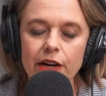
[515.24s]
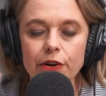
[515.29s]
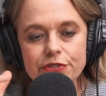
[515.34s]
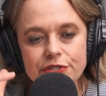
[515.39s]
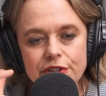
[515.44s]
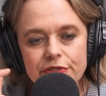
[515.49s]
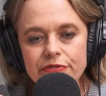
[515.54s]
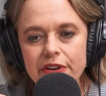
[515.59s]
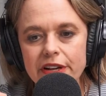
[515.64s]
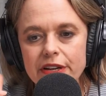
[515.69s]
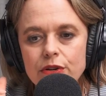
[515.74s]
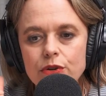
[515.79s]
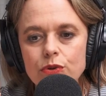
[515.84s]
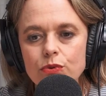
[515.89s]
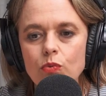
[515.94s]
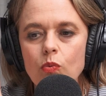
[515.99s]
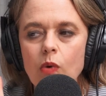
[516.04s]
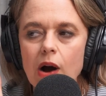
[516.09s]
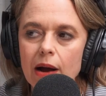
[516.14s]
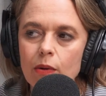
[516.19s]
I also found a good
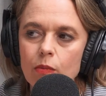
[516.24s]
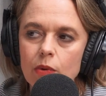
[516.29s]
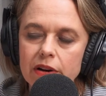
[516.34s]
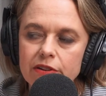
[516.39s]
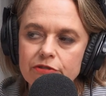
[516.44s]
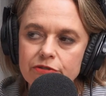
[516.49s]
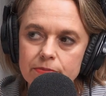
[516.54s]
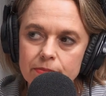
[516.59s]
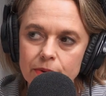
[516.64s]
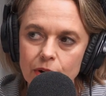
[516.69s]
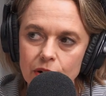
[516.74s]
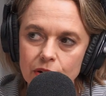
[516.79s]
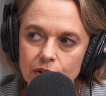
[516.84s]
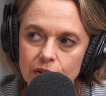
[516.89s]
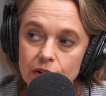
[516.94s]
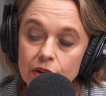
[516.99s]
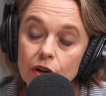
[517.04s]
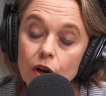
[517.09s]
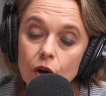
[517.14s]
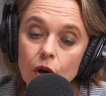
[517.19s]
white one from Cotton
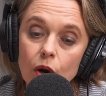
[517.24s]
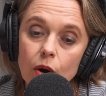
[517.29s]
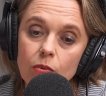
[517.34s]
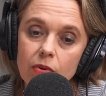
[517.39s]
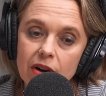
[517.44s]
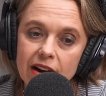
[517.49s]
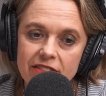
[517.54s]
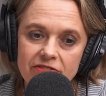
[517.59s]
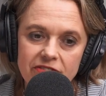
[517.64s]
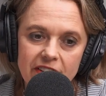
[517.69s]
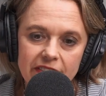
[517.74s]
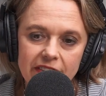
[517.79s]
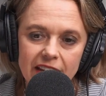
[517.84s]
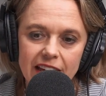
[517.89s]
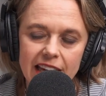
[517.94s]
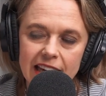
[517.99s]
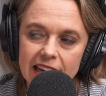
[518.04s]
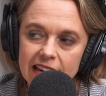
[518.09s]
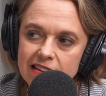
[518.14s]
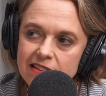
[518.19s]
On. What I found the
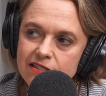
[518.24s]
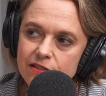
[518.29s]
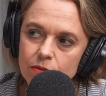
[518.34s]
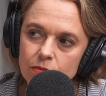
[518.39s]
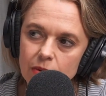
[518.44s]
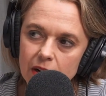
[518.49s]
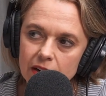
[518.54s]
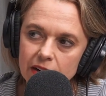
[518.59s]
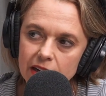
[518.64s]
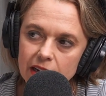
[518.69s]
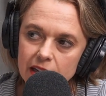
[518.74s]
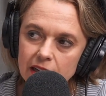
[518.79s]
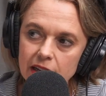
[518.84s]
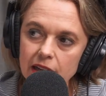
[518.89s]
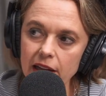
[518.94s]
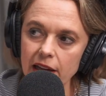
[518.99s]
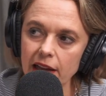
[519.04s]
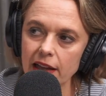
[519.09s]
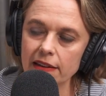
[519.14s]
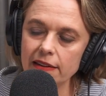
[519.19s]
key to wearing
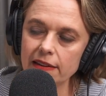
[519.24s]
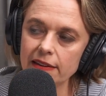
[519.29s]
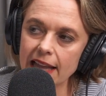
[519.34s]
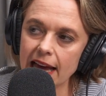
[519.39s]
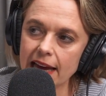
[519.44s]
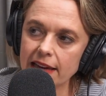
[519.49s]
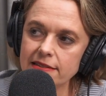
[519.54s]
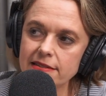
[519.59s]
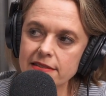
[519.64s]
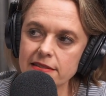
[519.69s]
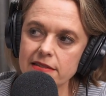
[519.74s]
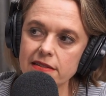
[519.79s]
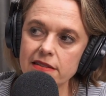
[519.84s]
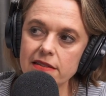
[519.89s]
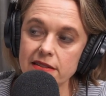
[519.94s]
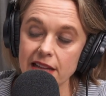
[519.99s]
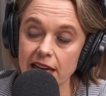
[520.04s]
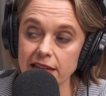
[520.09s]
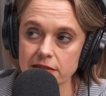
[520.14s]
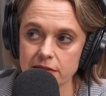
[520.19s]
lace,
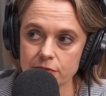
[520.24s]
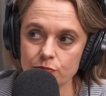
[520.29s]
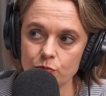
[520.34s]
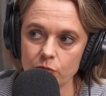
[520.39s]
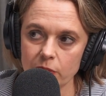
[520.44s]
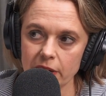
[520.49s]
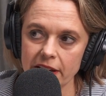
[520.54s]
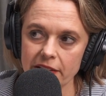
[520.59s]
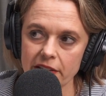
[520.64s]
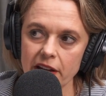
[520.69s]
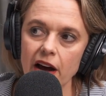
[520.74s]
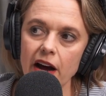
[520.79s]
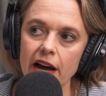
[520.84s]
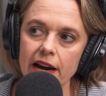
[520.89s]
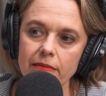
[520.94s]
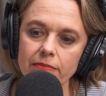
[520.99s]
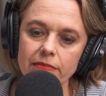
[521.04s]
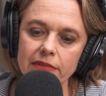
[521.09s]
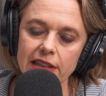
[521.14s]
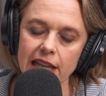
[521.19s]
that's one other
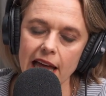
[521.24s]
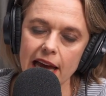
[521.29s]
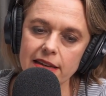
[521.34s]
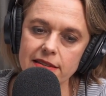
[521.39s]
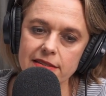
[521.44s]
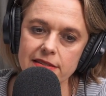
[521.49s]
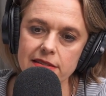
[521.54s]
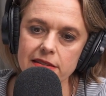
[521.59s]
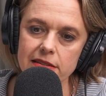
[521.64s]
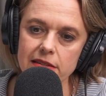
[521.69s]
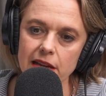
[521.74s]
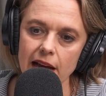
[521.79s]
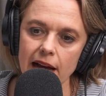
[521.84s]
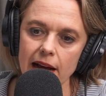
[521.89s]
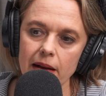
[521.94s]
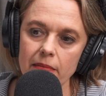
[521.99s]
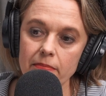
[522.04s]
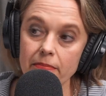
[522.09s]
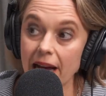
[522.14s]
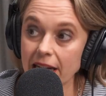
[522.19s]
item, lace
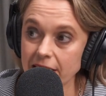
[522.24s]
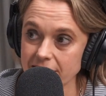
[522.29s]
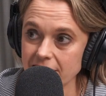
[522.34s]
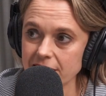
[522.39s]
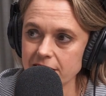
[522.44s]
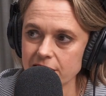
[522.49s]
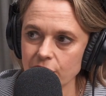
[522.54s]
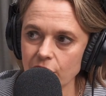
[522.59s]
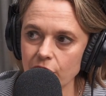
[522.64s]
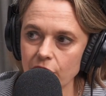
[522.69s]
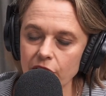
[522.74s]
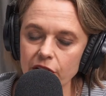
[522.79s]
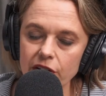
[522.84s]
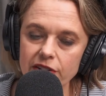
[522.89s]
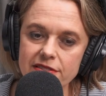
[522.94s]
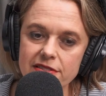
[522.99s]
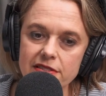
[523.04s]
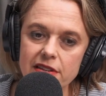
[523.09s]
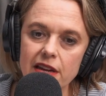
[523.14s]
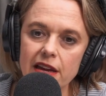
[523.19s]
maxi
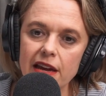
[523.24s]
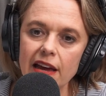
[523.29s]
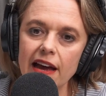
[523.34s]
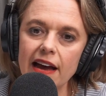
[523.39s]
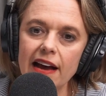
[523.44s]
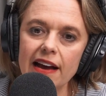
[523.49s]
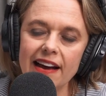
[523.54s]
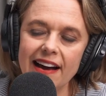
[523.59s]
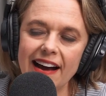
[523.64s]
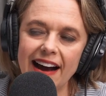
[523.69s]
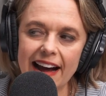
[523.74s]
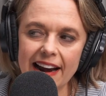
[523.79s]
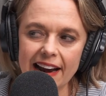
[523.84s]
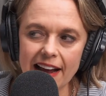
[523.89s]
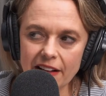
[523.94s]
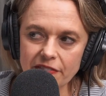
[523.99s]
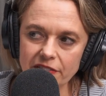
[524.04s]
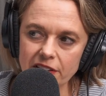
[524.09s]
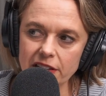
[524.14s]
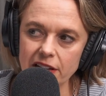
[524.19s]
skirts. Cut
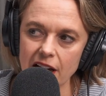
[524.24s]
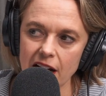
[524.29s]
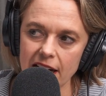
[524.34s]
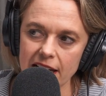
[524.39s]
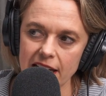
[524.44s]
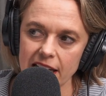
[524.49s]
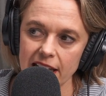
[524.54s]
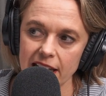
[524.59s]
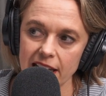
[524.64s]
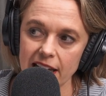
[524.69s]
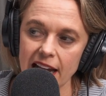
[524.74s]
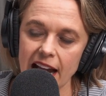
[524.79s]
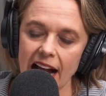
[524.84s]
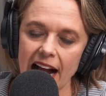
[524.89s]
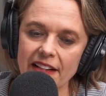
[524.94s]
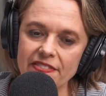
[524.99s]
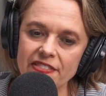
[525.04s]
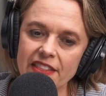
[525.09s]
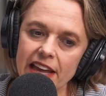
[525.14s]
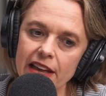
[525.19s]
out the lining
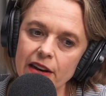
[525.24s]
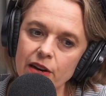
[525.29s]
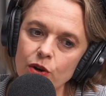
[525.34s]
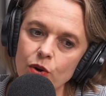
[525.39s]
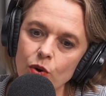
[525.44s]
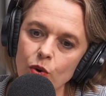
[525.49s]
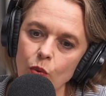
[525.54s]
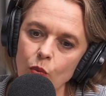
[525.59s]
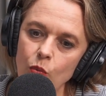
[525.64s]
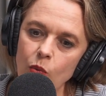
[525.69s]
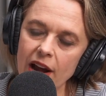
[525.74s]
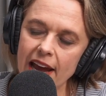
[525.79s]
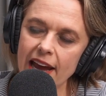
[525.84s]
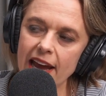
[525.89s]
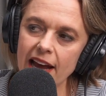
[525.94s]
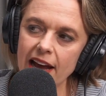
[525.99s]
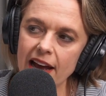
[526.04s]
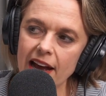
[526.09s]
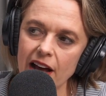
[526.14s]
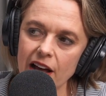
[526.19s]
and then
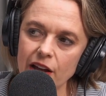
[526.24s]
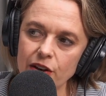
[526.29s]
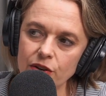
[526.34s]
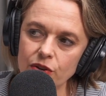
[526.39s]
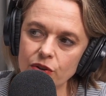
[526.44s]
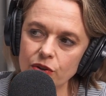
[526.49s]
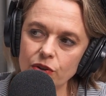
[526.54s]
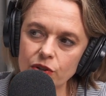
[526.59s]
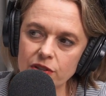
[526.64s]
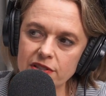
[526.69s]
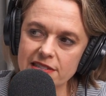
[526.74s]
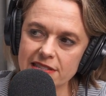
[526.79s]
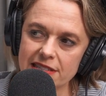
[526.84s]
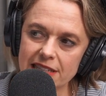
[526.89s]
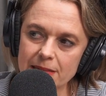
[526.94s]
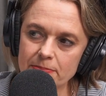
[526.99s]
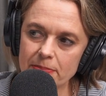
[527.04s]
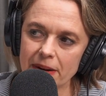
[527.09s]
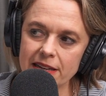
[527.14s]
wear a nude slip